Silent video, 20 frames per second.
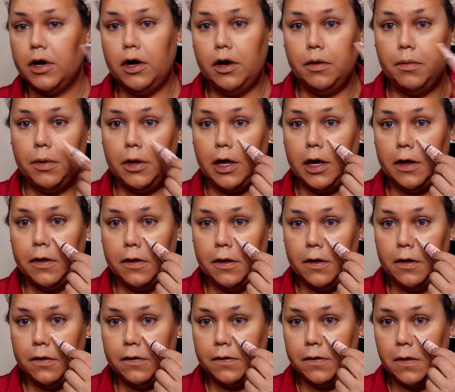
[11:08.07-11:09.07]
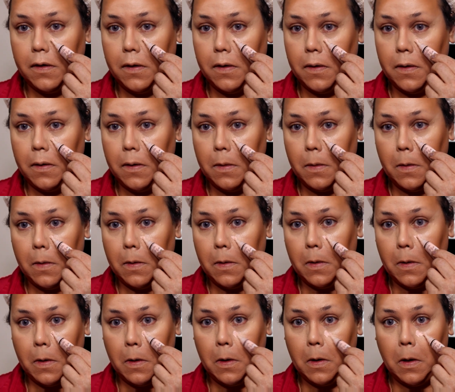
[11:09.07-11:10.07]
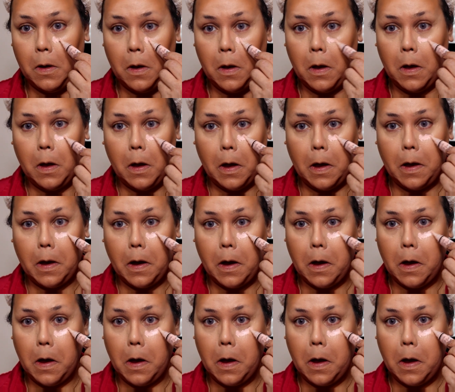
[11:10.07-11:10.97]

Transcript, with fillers: gonna apply this, like,